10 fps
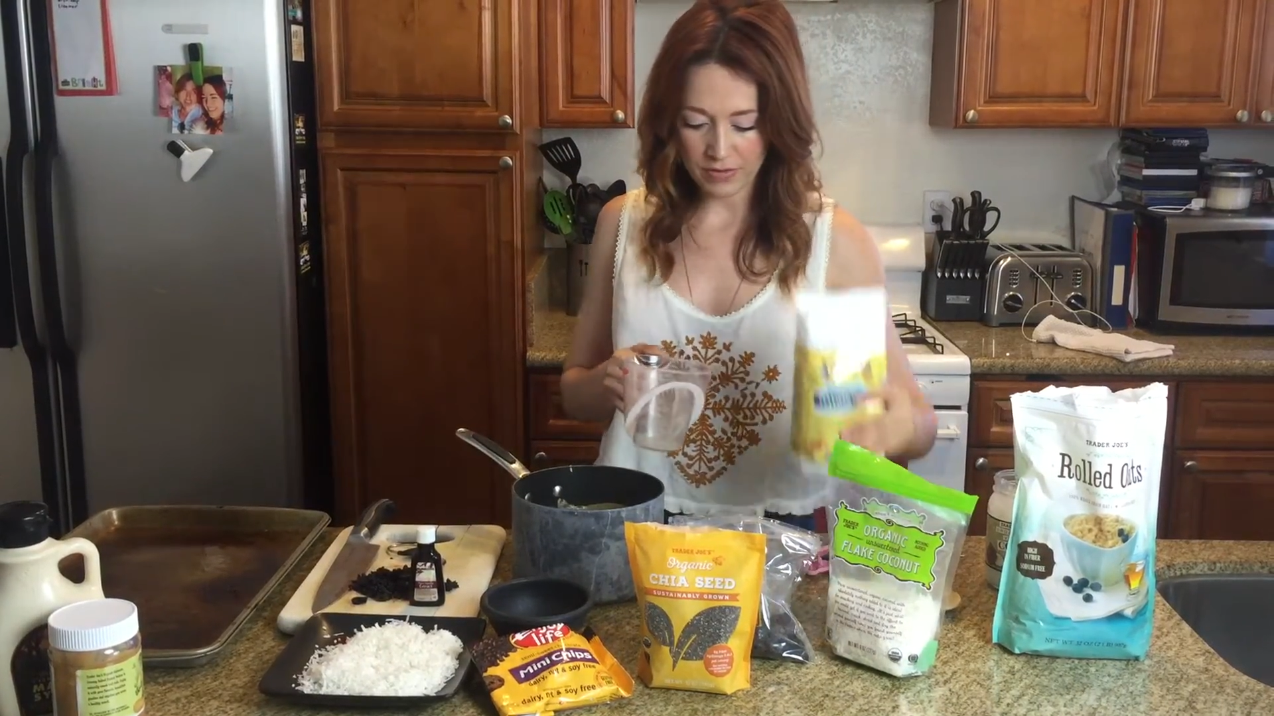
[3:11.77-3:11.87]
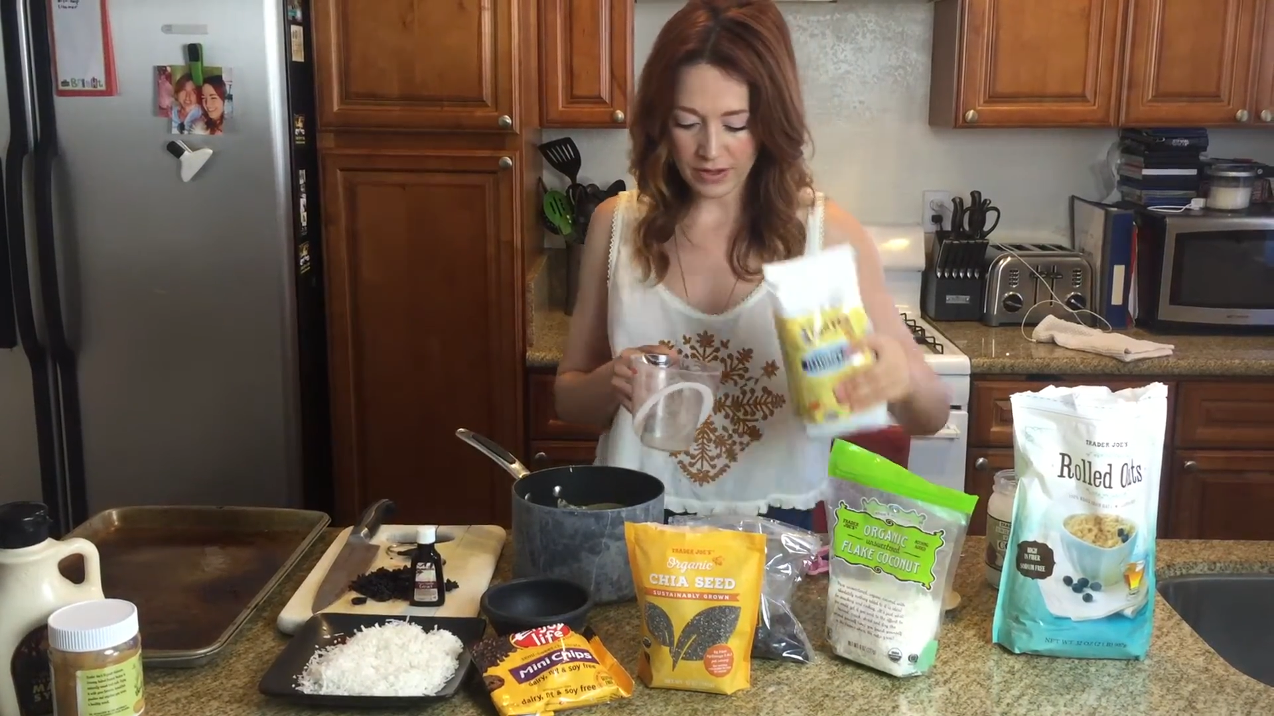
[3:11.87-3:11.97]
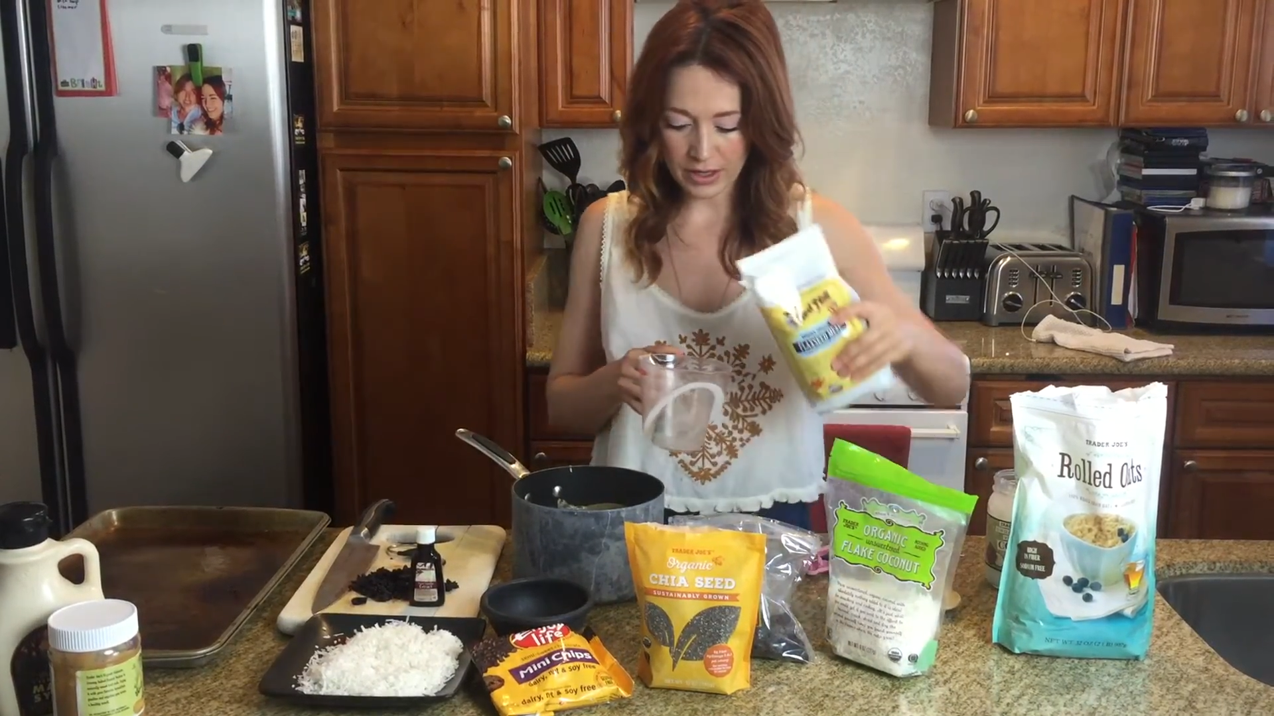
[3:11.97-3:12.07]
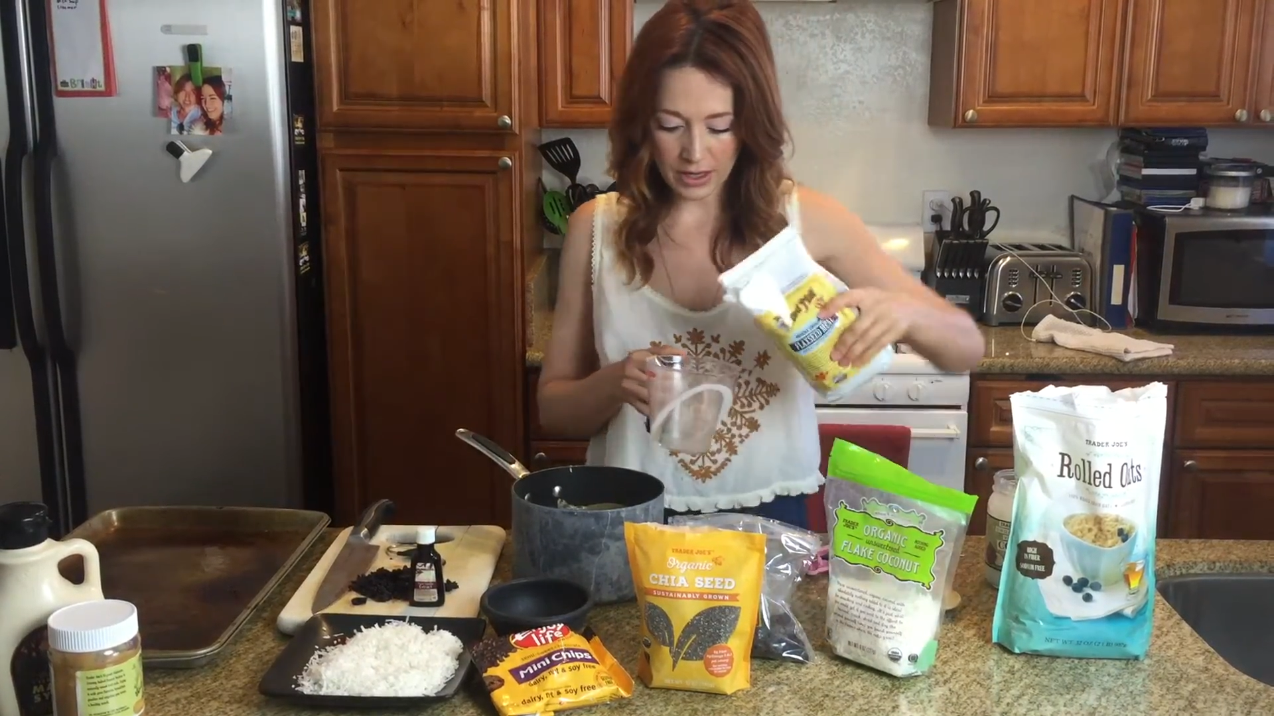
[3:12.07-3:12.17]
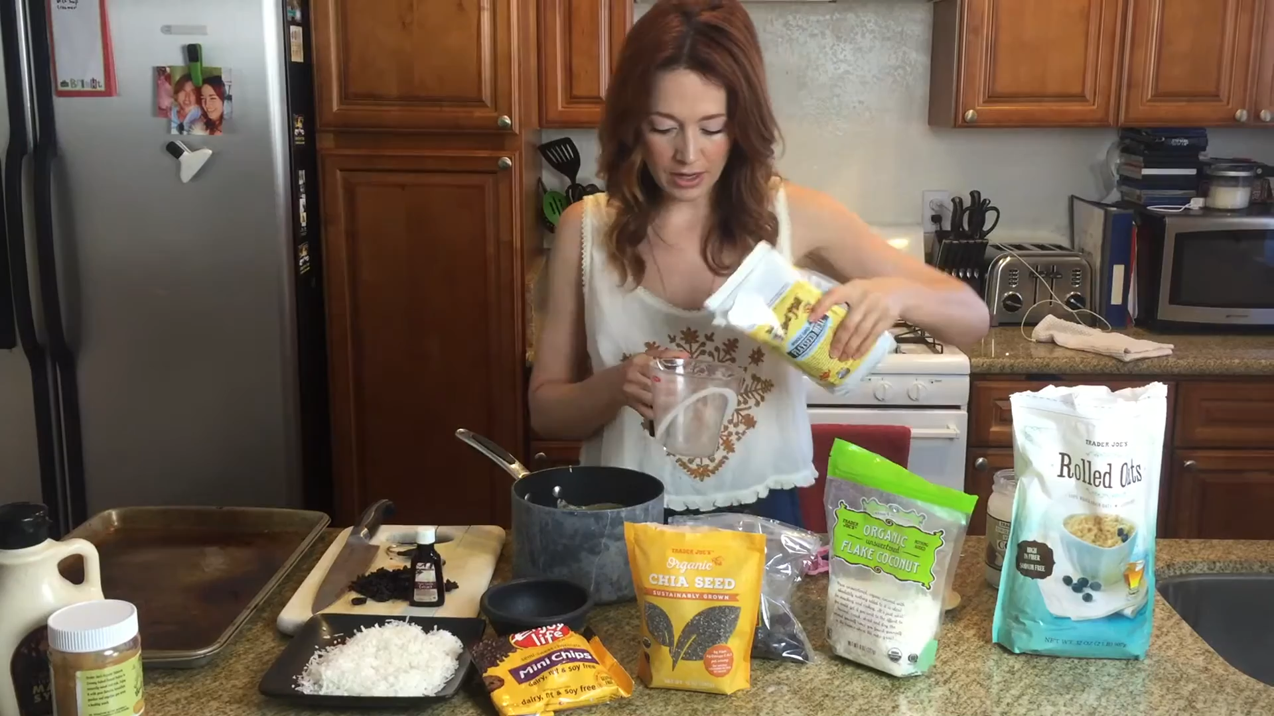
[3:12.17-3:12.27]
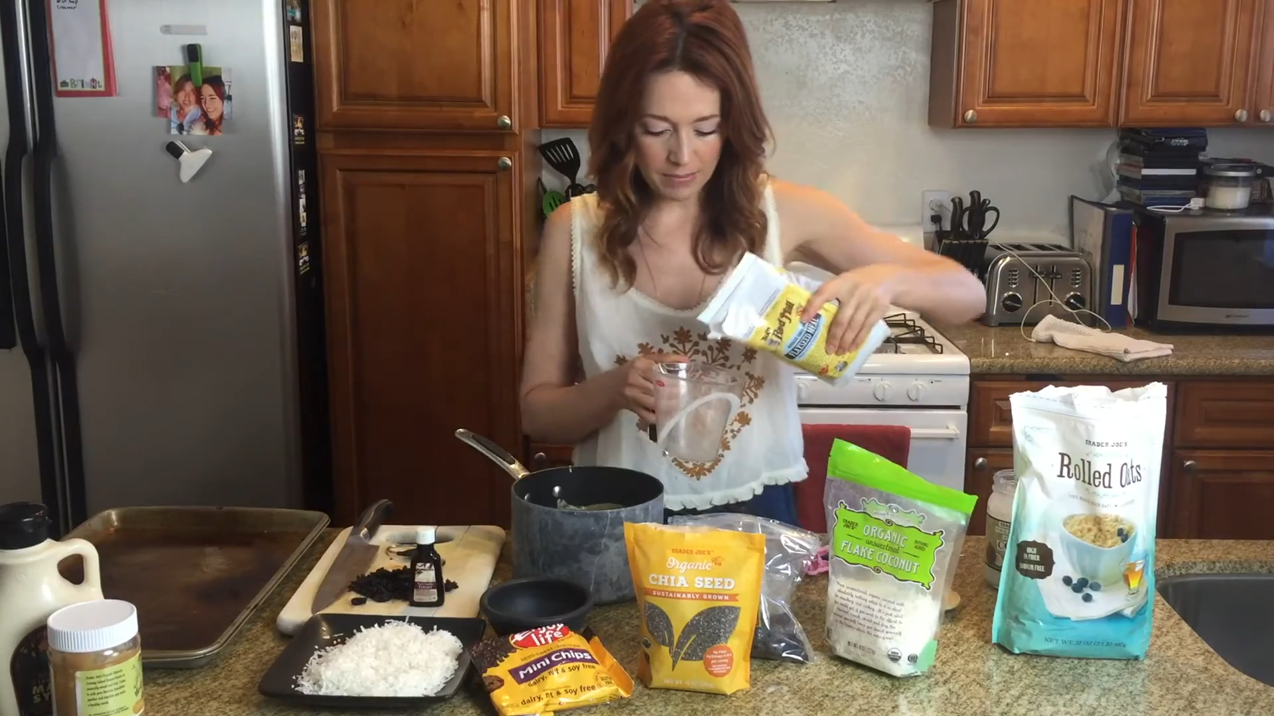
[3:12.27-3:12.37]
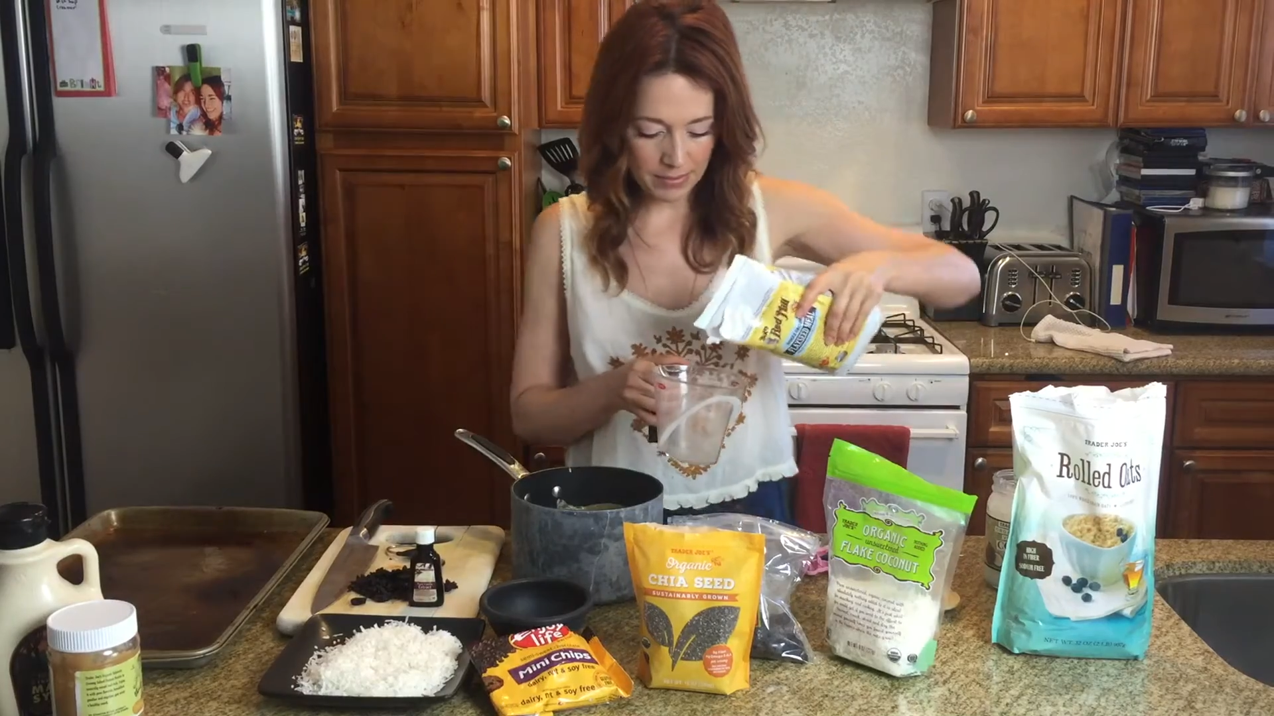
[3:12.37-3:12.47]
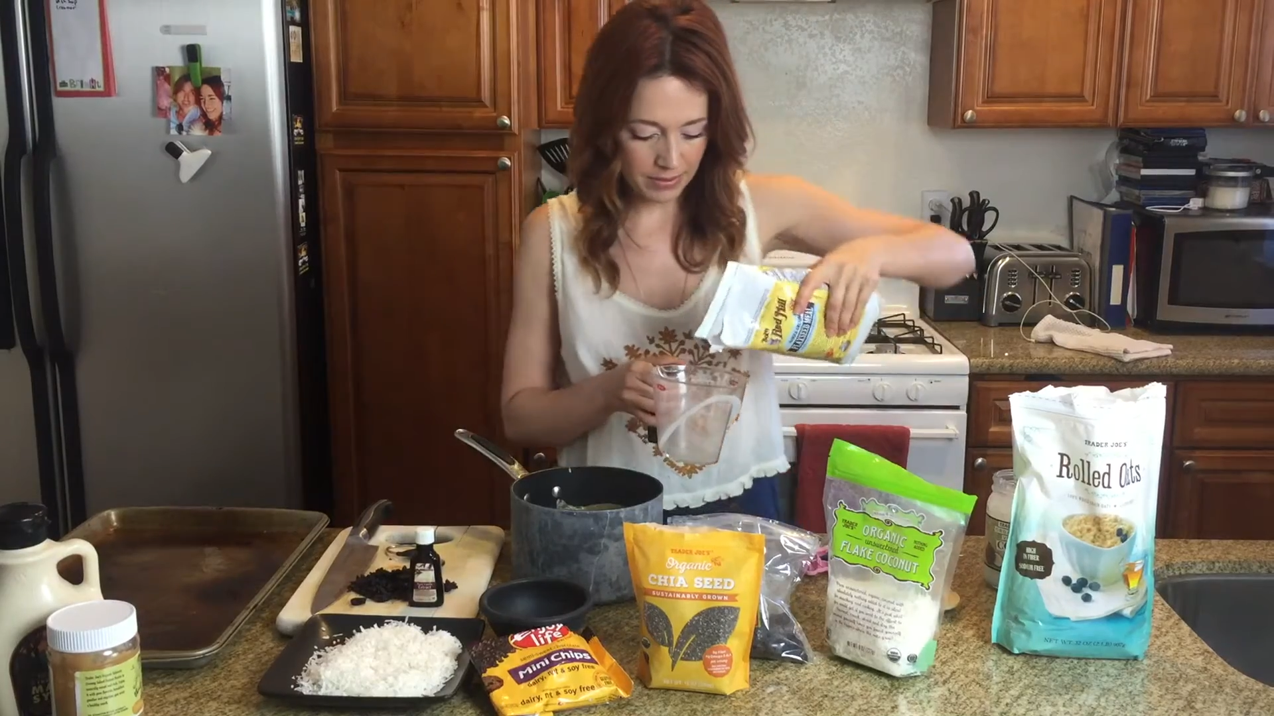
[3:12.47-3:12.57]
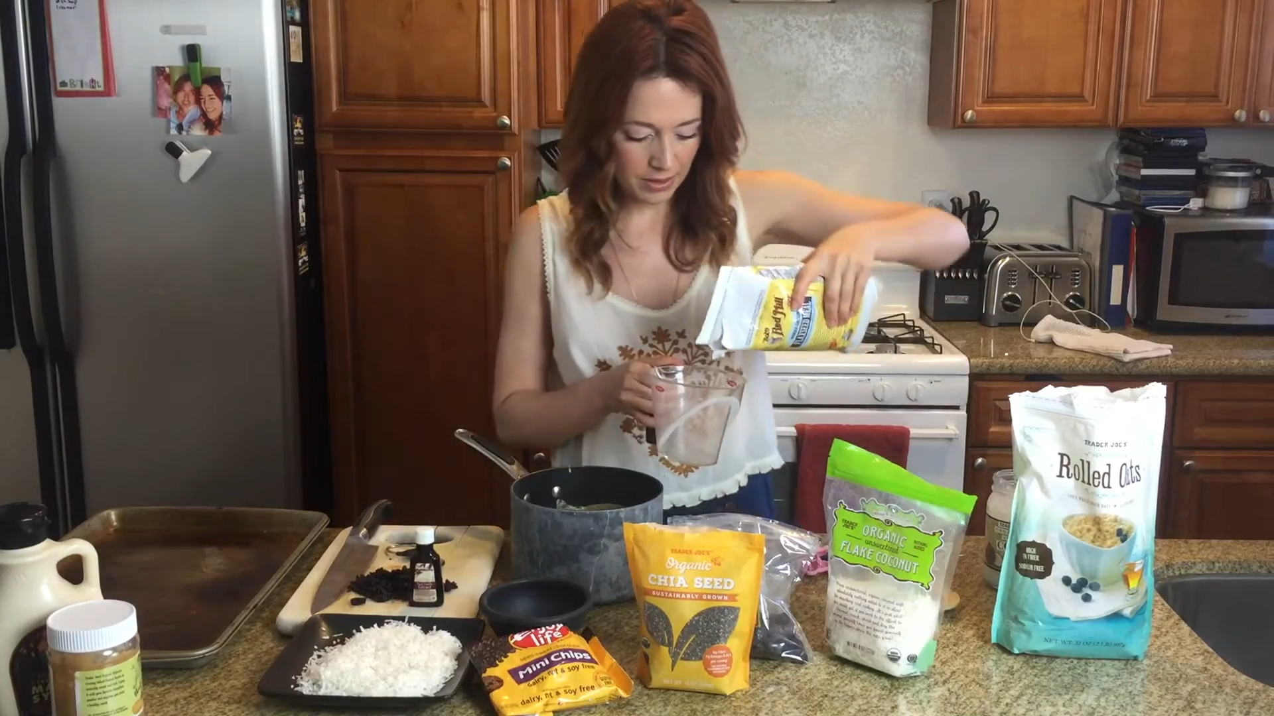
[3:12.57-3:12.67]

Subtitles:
of the cup